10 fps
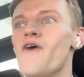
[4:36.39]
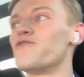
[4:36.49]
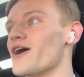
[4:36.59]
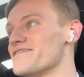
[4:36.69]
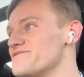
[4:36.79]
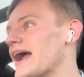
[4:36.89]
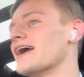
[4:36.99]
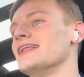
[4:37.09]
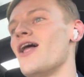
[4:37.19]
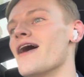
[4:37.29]
for a
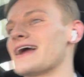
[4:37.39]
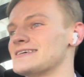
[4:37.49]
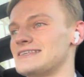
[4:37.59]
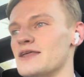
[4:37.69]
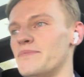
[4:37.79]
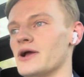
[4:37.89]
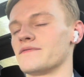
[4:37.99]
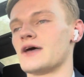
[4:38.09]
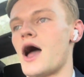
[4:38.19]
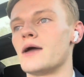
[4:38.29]
very long extended period of
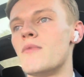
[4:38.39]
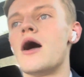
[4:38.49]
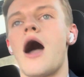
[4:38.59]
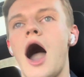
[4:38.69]
time.